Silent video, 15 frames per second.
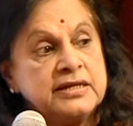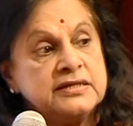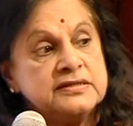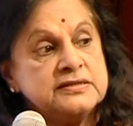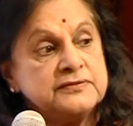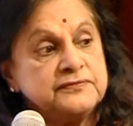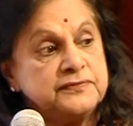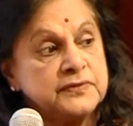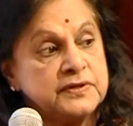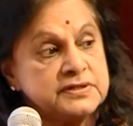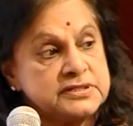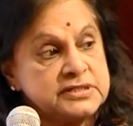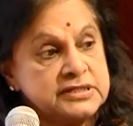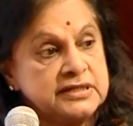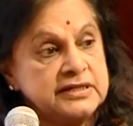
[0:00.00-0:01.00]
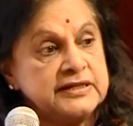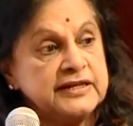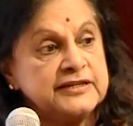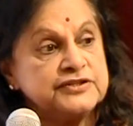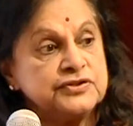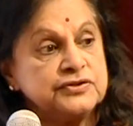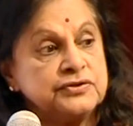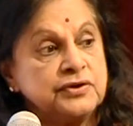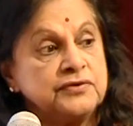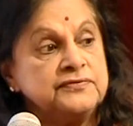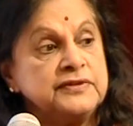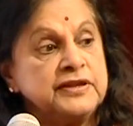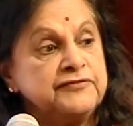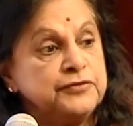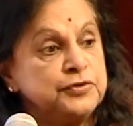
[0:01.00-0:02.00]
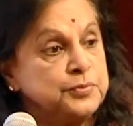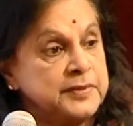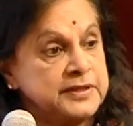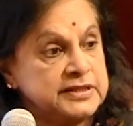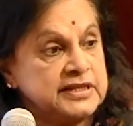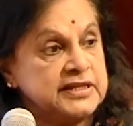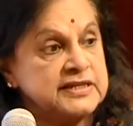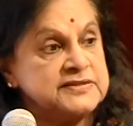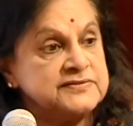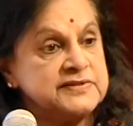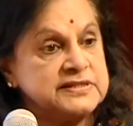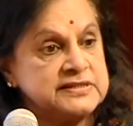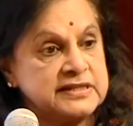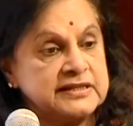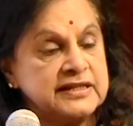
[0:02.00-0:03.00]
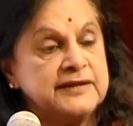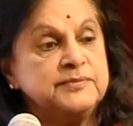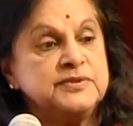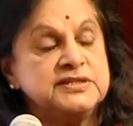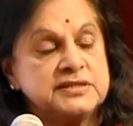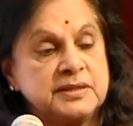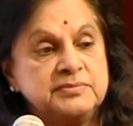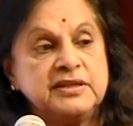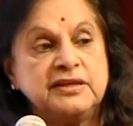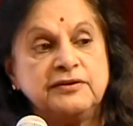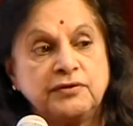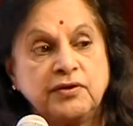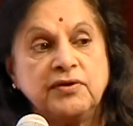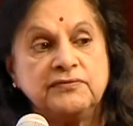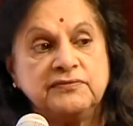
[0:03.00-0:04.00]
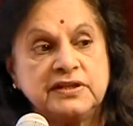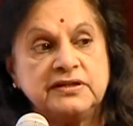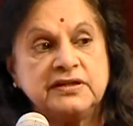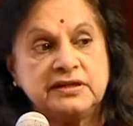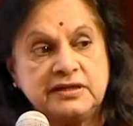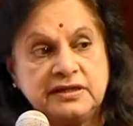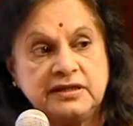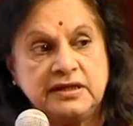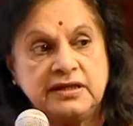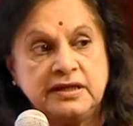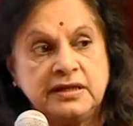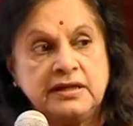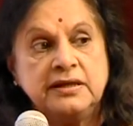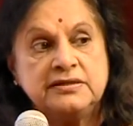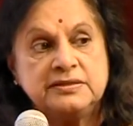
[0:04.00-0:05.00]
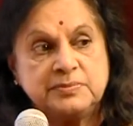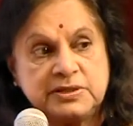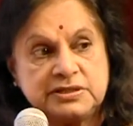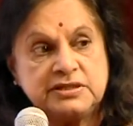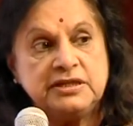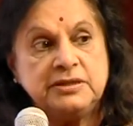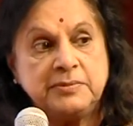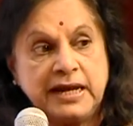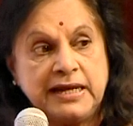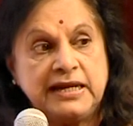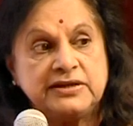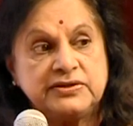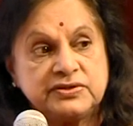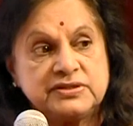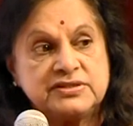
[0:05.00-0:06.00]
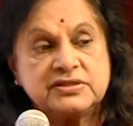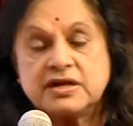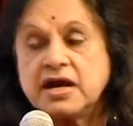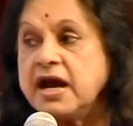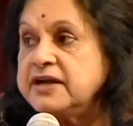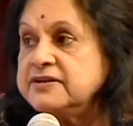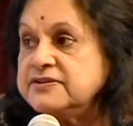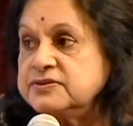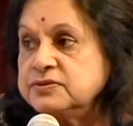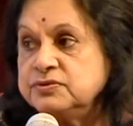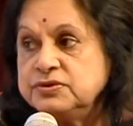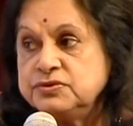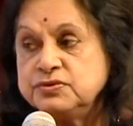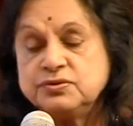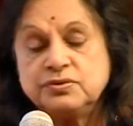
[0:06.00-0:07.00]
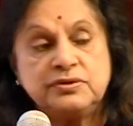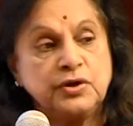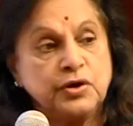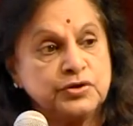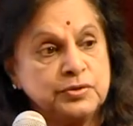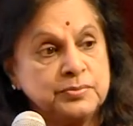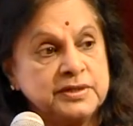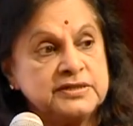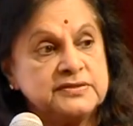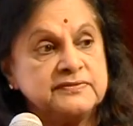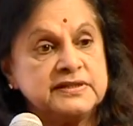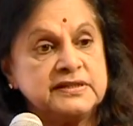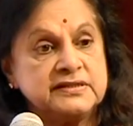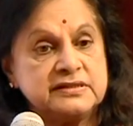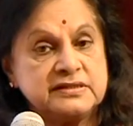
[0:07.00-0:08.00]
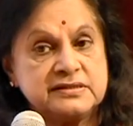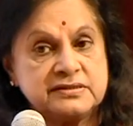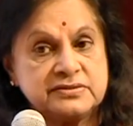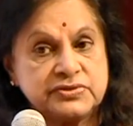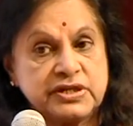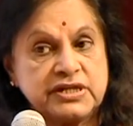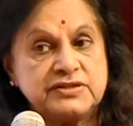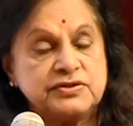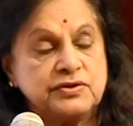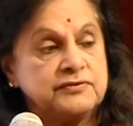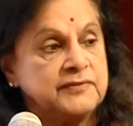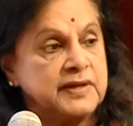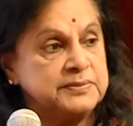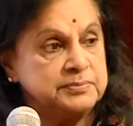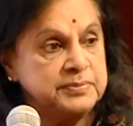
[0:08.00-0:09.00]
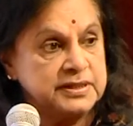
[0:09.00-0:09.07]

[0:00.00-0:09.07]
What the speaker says: is the first indication of nephropathy, as we say. That means something wrong with the kidney, especially bilateral scars. So you should document whether it is trace or 1+.